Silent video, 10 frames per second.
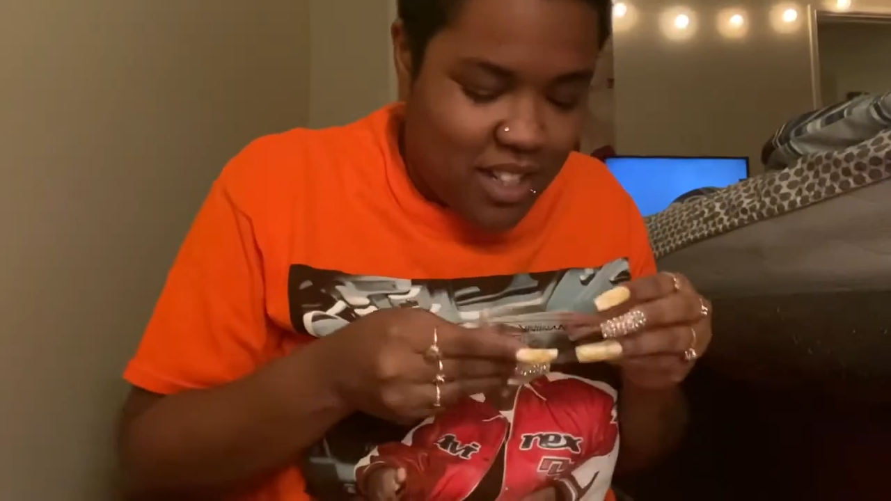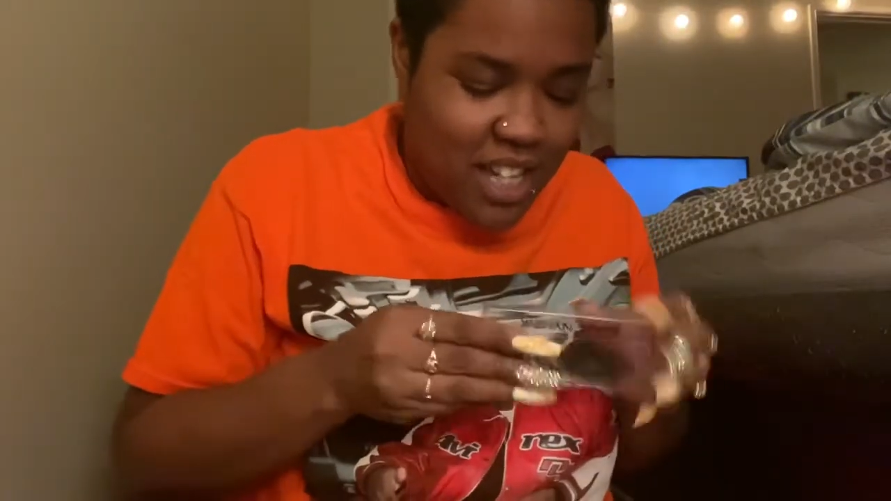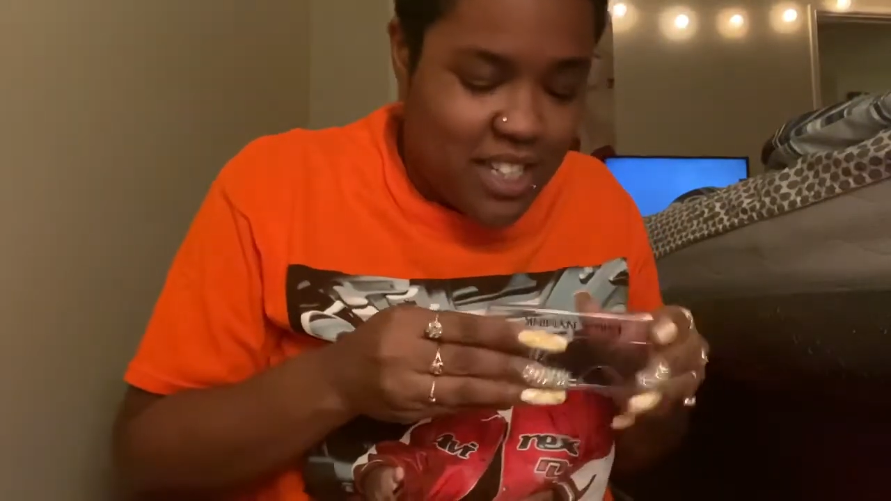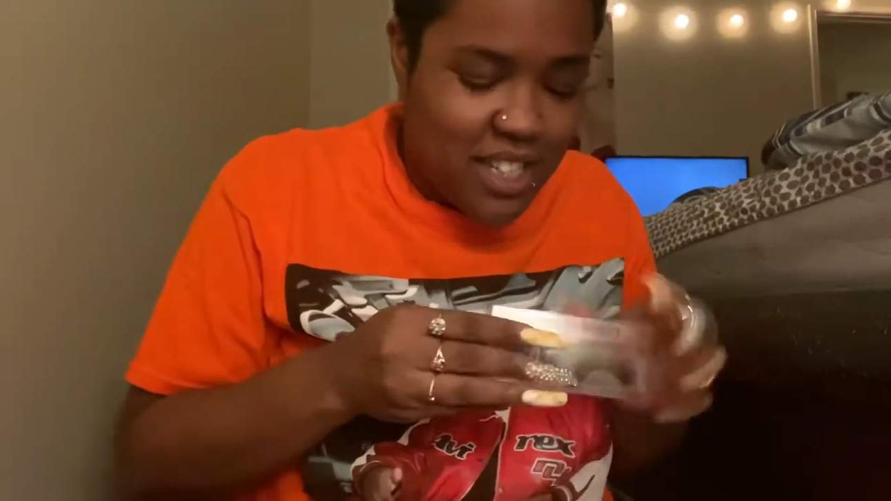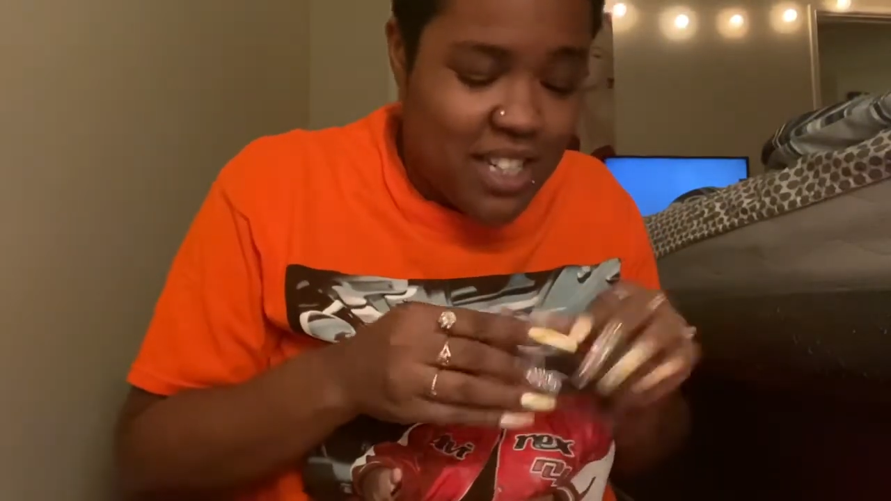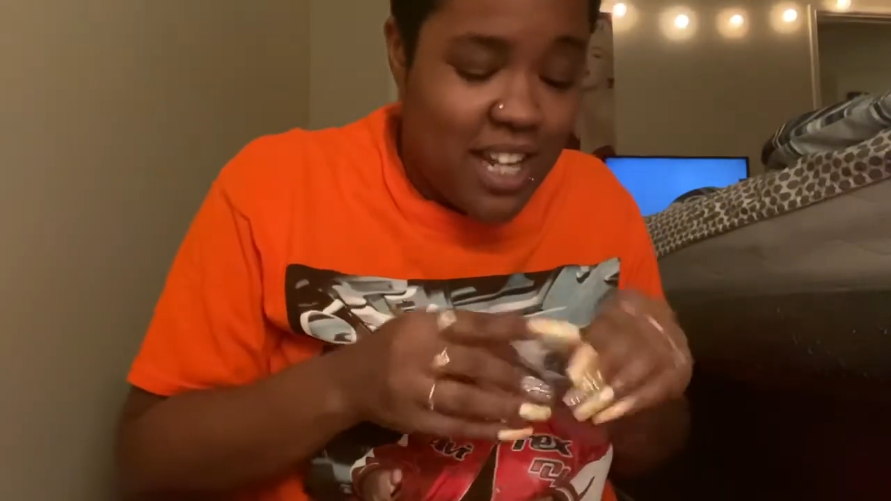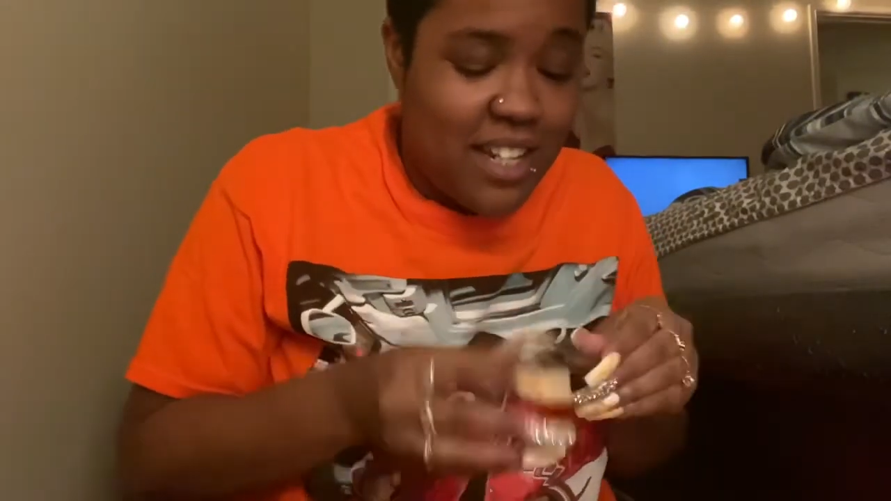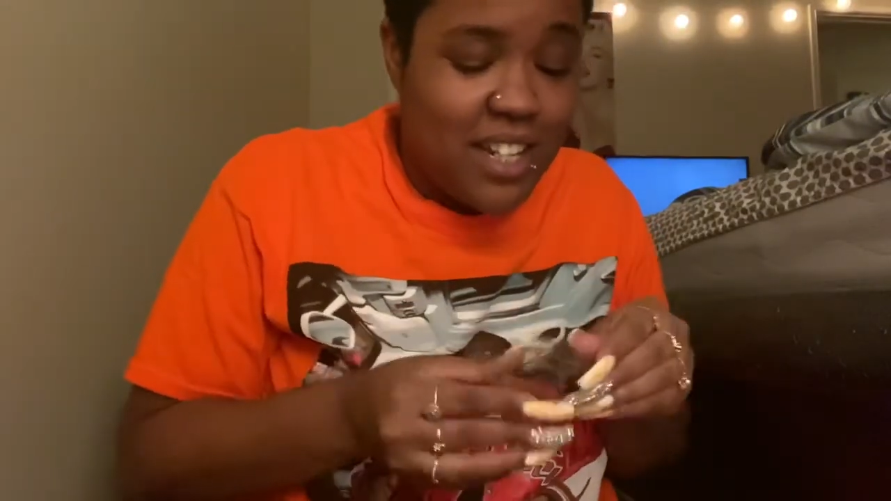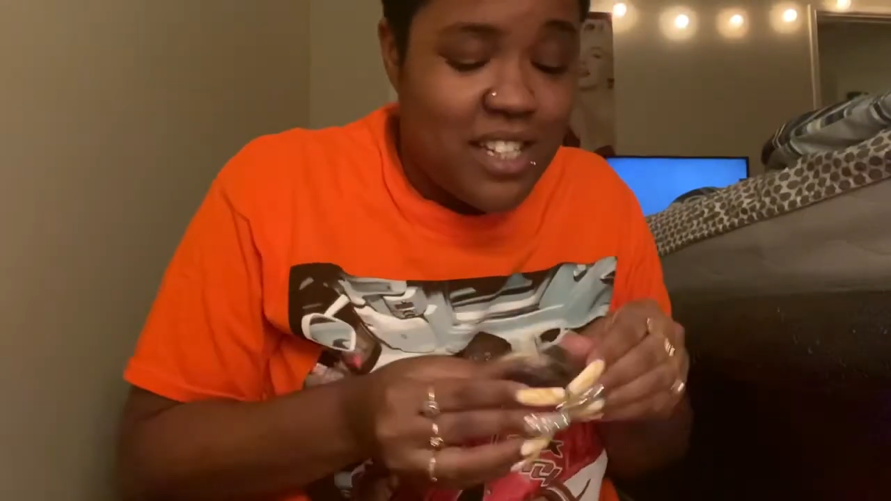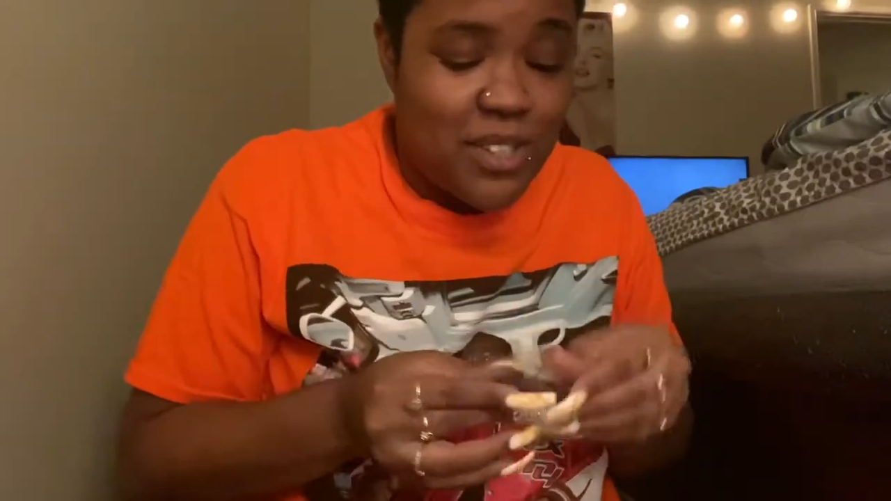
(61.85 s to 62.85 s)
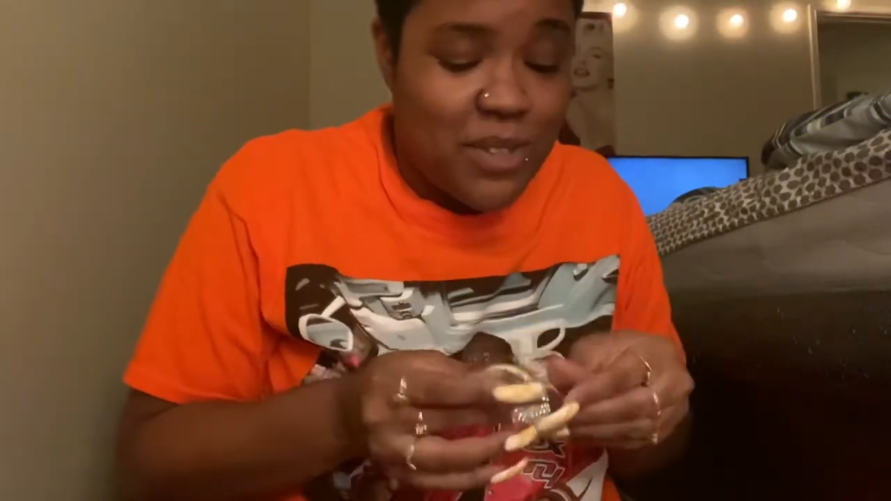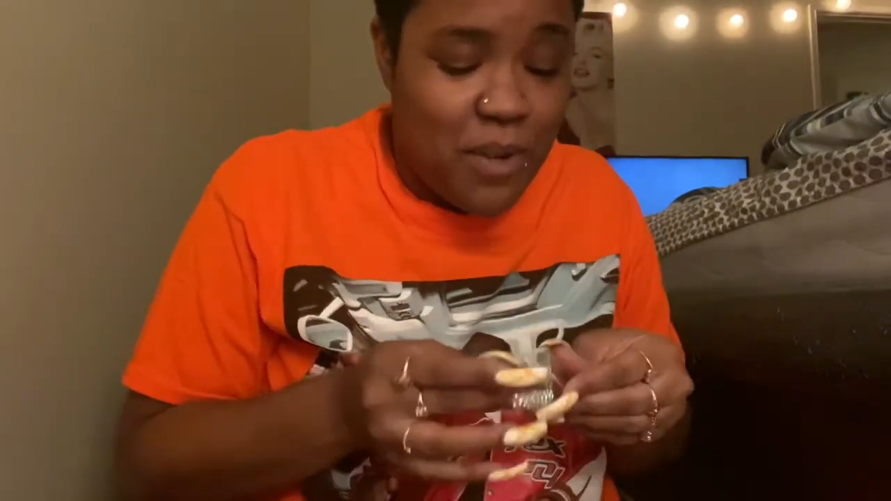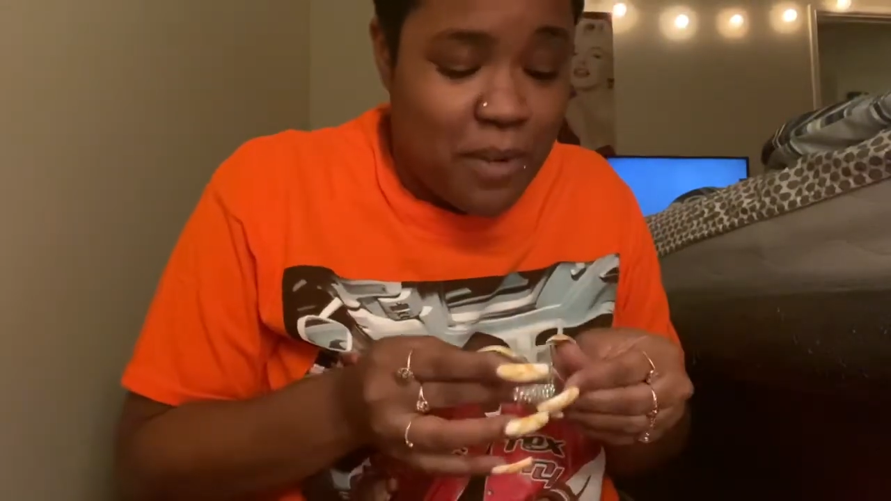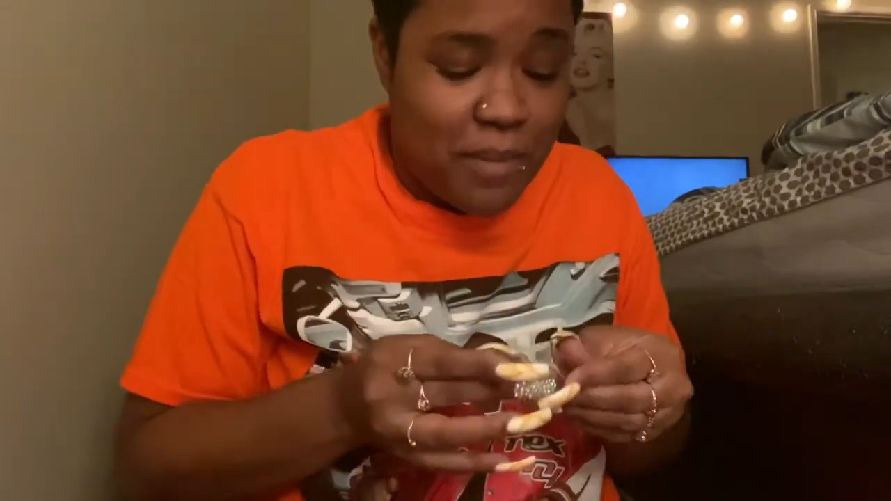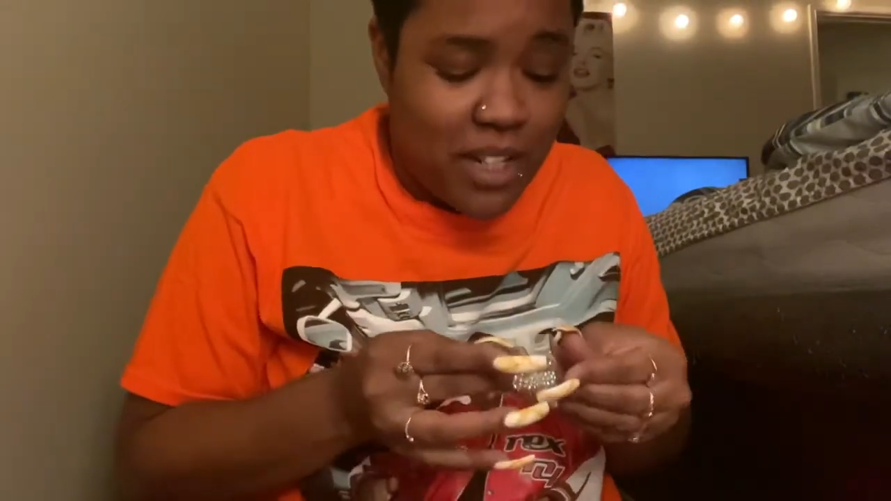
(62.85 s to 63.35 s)
It just got done
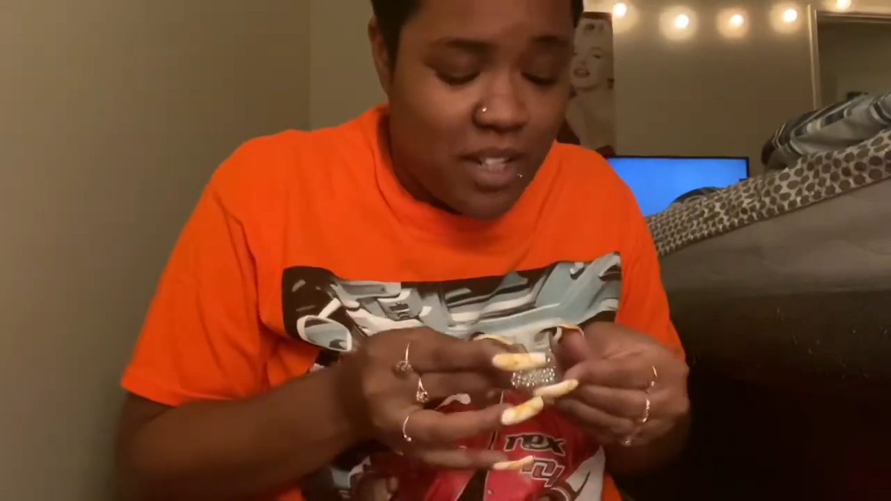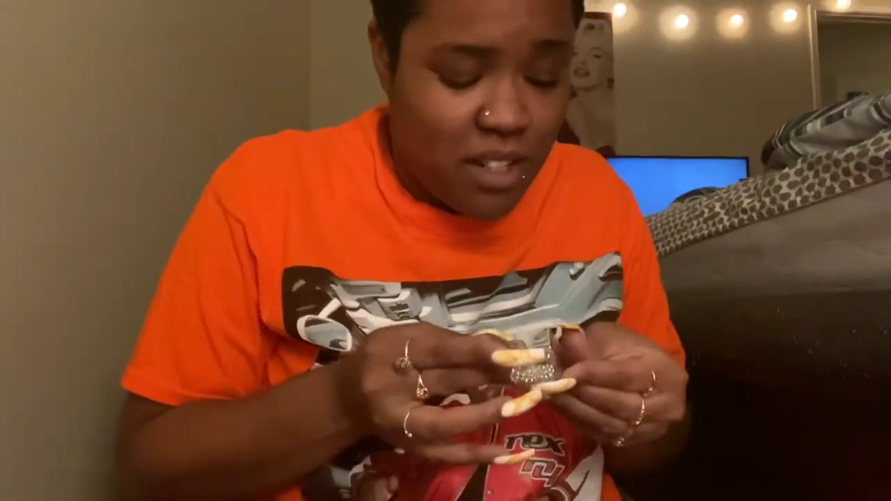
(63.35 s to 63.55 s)
storming.